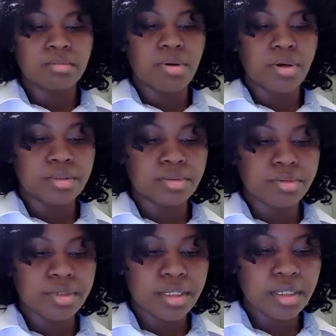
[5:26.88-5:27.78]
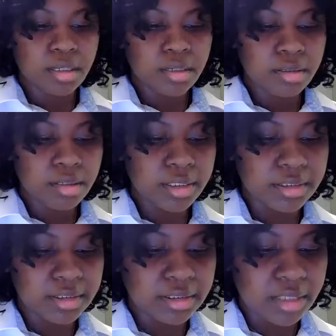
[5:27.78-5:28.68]
Part 3
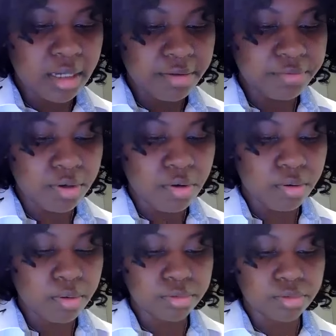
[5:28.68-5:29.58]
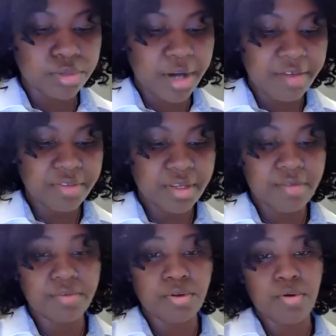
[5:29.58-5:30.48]
consists of the drafting
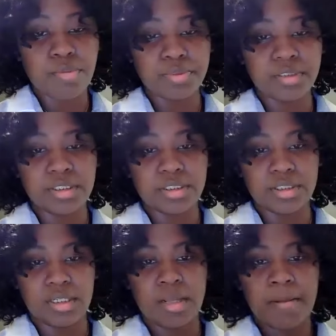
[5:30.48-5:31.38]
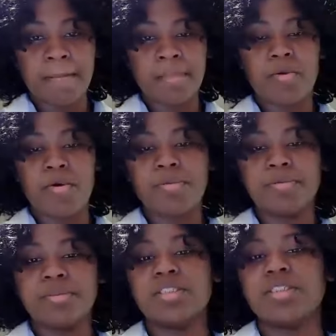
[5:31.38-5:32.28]
of the court petition. The court
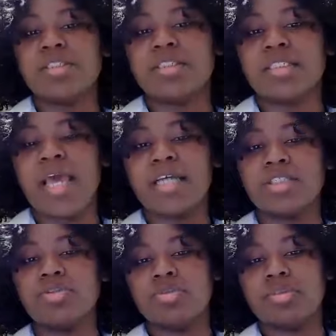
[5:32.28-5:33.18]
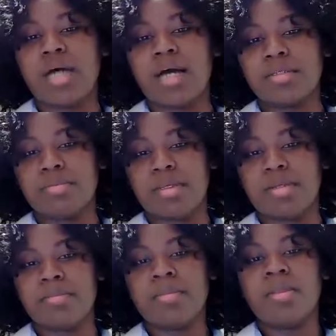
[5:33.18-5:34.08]
petition is an actual
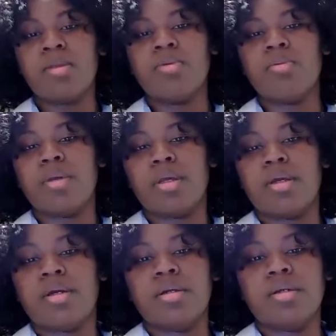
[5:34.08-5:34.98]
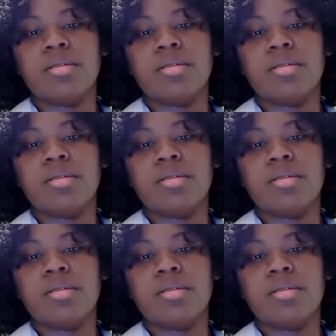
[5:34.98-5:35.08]
document where